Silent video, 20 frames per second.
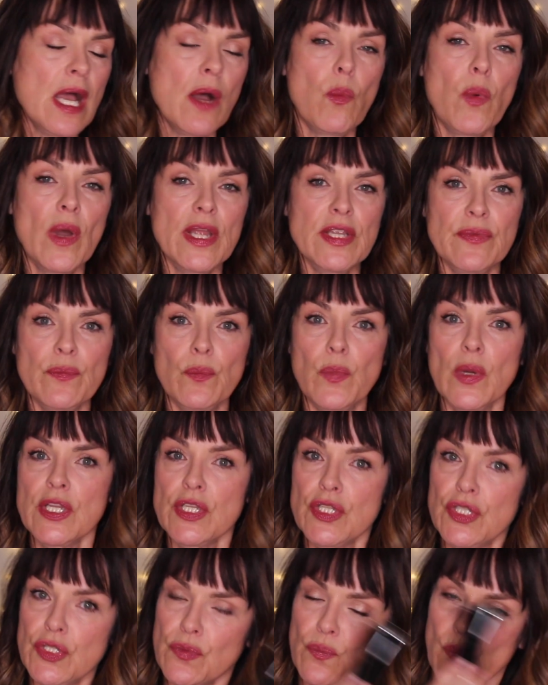What
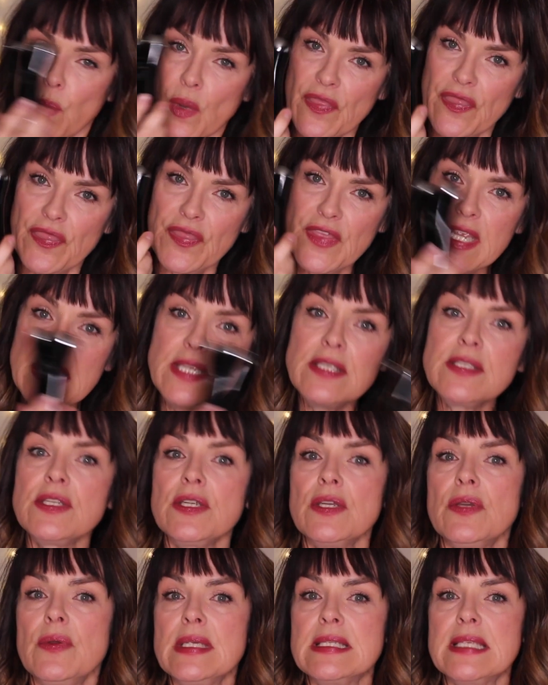what what these
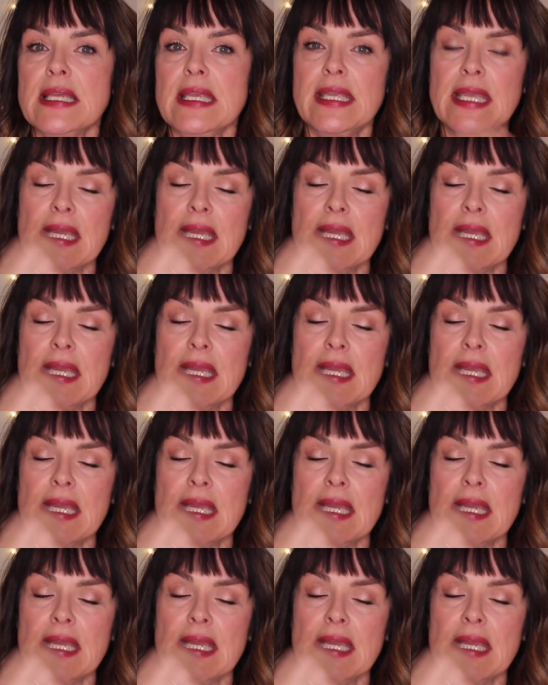do is they